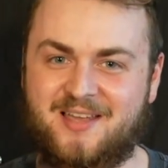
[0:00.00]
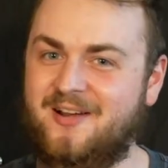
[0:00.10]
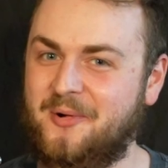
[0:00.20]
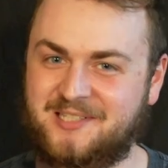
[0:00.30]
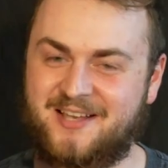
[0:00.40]
He
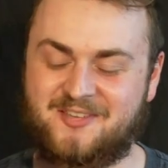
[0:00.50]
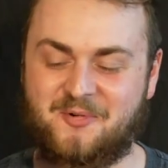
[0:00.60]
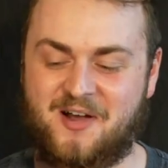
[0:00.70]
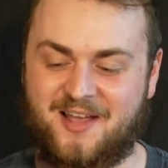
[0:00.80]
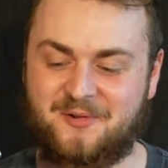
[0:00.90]
always has to
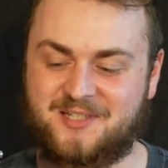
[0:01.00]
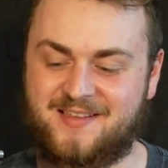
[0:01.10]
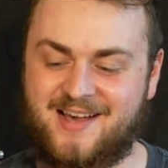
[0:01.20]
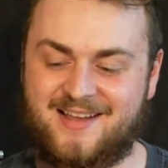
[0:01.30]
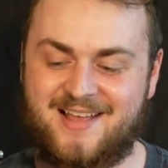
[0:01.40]
walk out to
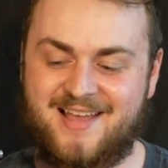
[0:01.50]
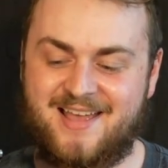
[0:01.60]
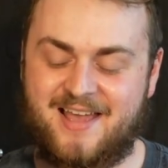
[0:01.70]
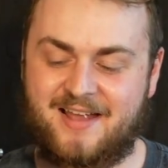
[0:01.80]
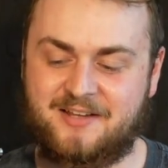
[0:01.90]
that,
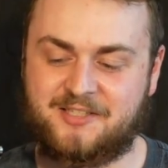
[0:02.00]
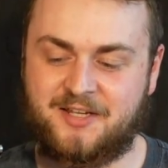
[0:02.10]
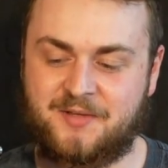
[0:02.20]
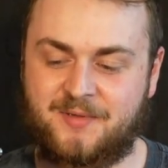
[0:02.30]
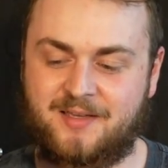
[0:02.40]
and it's
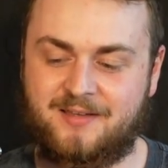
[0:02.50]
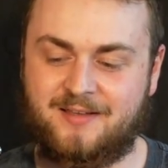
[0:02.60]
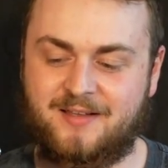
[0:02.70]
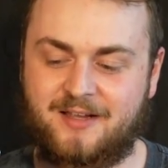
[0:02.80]
gonna be